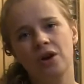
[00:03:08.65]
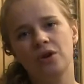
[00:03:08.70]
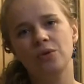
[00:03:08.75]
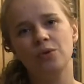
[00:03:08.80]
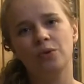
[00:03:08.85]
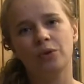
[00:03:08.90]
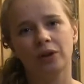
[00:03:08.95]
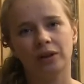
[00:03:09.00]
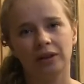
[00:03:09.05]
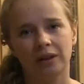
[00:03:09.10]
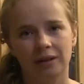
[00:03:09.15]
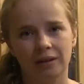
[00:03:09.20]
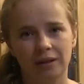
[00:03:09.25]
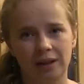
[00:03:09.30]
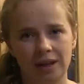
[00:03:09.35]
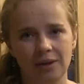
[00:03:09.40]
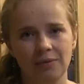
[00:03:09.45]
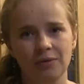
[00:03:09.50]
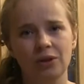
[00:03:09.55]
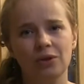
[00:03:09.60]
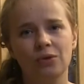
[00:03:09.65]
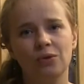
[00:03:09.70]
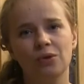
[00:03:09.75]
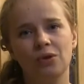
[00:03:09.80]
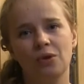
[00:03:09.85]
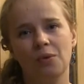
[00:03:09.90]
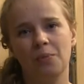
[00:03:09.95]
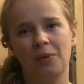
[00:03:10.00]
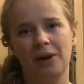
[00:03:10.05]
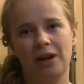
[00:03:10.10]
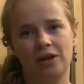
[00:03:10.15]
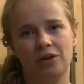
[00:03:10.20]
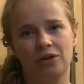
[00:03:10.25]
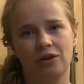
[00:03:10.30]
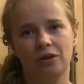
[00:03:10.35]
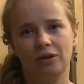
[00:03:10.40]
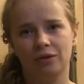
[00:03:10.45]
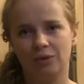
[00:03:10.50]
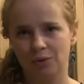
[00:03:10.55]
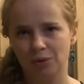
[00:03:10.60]
you can give it to your
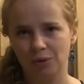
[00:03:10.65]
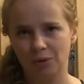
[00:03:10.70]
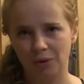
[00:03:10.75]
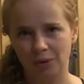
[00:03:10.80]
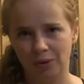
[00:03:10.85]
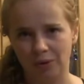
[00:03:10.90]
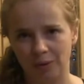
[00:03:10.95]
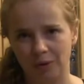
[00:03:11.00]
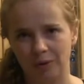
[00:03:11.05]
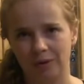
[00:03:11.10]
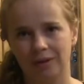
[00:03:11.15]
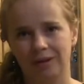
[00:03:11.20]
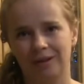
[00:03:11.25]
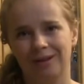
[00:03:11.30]
patient, to your